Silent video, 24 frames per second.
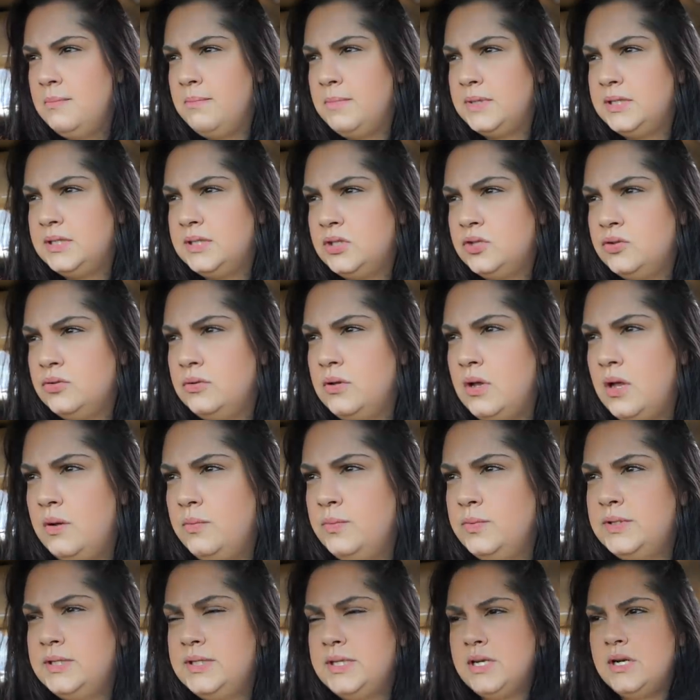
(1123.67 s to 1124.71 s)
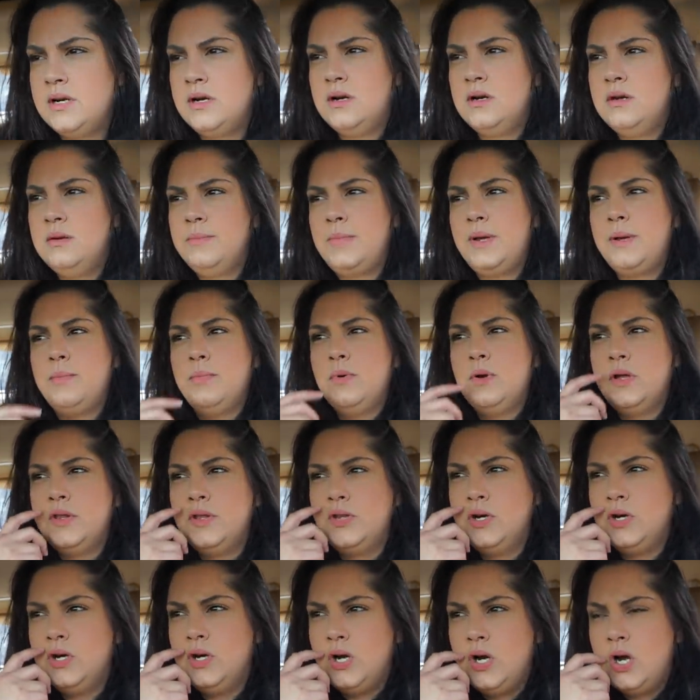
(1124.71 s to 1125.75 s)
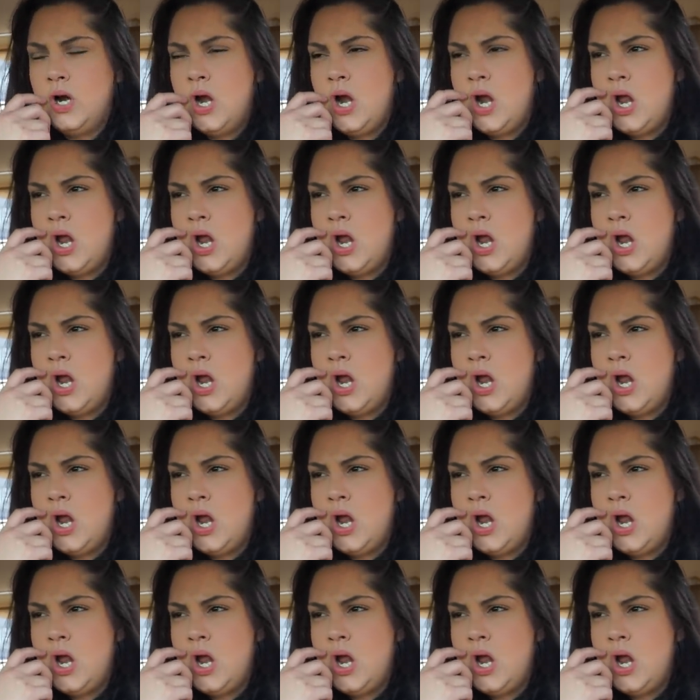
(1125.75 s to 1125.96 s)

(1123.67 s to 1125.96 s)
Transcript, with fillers: My sister-in-law was there, my brother,